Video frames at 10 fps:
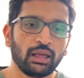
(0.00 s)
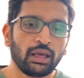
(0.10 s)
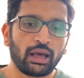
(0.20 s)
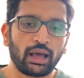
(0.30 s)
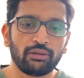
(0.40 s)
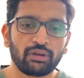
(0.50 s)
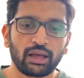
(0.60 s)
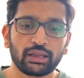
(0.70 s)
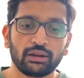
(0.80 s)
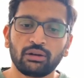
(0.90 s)
and
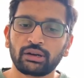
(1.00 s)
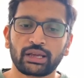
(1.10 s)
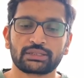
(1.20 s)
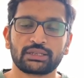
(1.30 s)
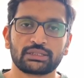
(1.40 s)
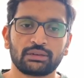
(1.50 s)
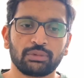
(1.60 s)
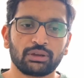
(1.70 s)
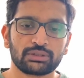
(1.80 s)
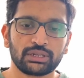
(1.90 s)
I cannot access it
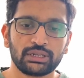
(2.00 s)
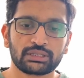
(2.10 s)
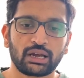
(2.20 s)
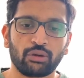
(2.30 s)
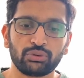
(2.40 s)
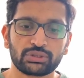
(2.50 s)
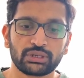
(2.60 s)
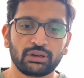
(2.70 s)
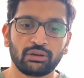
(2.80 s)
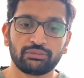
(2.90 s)
because it is
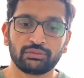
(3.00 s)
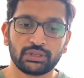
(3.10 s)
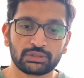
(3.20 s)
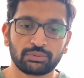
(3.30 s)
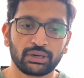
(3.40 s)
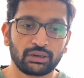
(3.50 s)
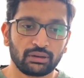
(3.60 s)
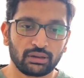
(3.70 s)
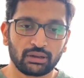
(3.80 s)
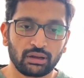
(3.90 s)
outside of this
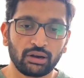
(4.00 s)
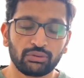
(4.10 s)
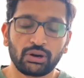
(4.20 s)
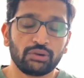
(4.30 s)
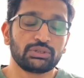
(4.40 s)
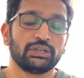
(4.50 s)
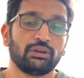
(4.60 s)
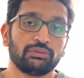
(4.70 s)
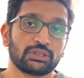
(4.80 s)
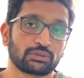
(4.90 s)
outside
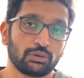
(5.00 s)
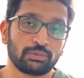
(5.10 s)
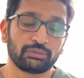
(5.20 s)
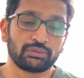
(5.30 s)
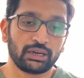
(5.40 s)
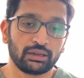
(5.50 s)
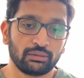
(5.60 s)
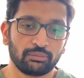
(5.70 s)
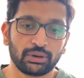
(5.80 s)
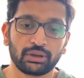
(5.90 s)
of the scope of that
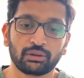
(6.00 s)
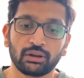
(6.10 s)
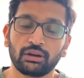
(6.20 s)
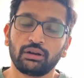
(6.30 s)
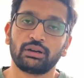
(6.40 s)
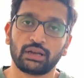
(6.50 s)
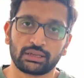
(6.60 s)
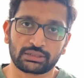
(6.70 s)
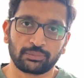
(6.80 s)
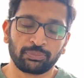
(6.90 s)
particular
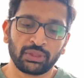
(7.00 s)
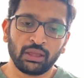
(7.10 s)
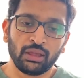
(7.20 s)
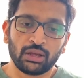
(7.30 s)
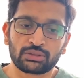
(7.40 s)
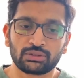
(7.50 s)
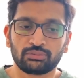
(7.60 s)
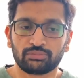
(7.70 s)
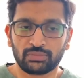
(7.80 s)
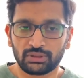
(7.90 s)
task.
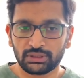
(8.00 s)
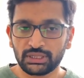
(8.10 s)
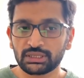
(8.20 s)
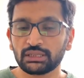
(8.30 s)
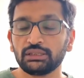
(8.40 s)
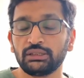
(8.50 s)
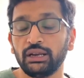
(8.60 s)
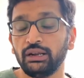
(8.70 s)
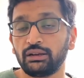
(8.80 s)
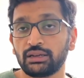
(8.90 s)
So these are the
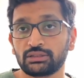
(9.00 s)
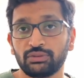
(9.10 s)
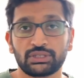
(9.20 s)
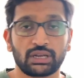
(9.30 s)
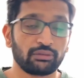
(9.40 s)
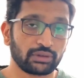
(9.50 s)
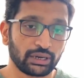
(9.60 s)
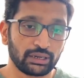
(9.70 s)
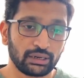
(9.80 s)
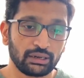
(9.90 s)
three tasks which I have
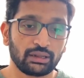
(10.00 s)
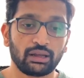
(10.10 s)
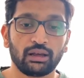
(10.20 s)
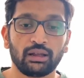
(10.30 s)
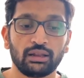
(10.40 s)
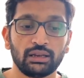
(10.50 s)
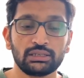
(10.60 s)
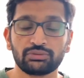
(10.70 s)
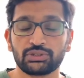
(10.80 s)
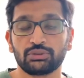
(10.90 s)
created.
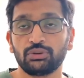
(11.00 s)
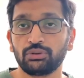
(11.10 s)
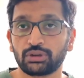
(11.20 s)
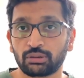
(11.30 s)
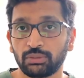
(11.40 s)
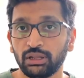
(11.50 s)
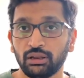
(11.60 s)
Let's switch over to terminal